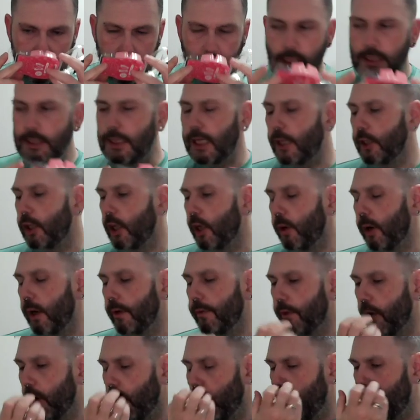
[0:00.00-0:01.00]
as I know
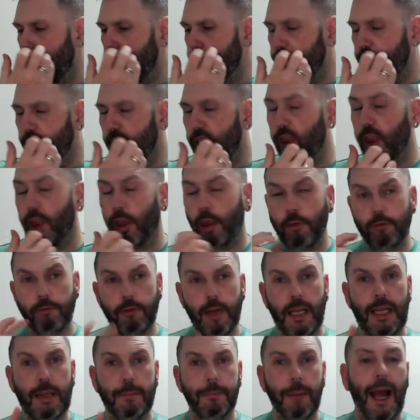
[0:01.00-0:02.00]
I've got
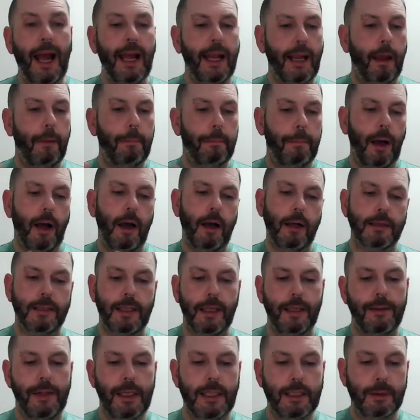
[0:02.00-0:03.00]
3 backup bars
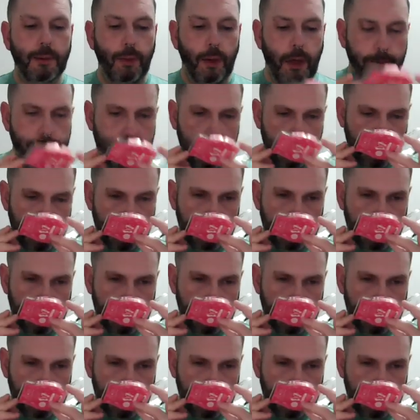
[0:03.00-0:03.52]
in this one.